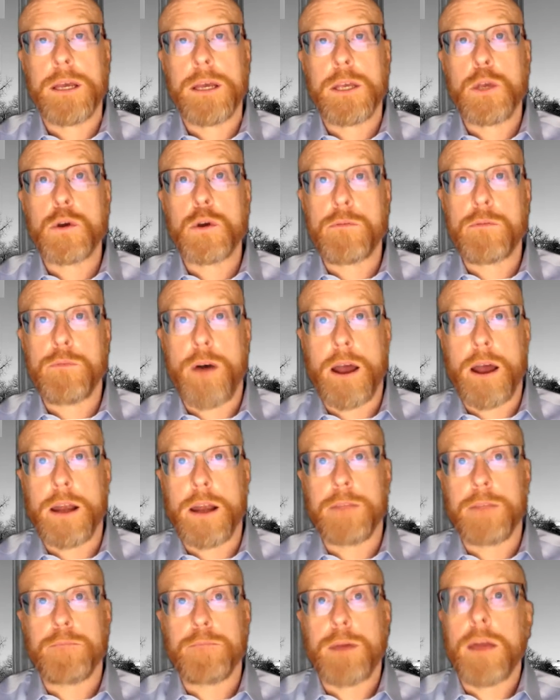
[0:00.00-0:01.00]
you can find
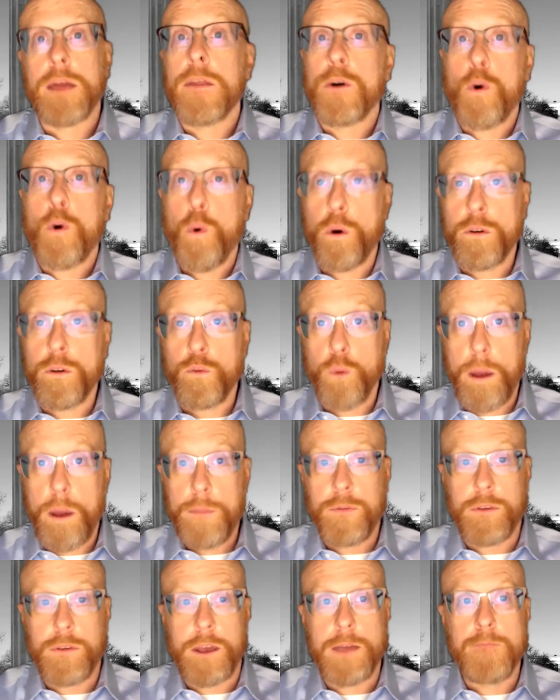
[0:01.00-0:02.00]
it on the court's
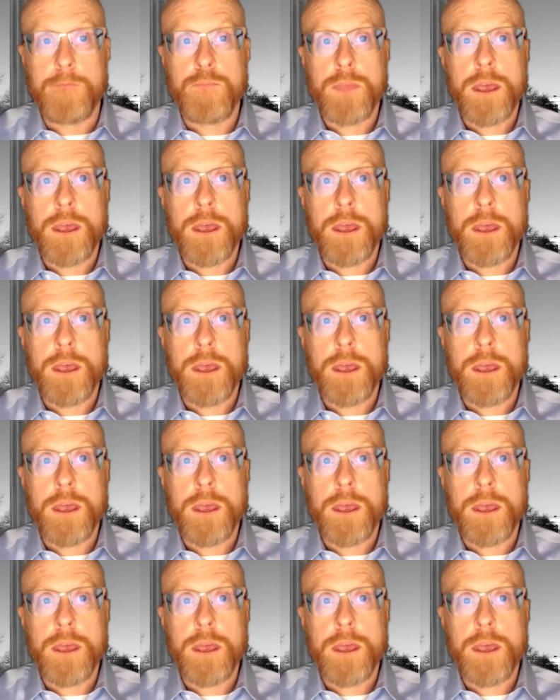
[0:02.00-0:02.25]
website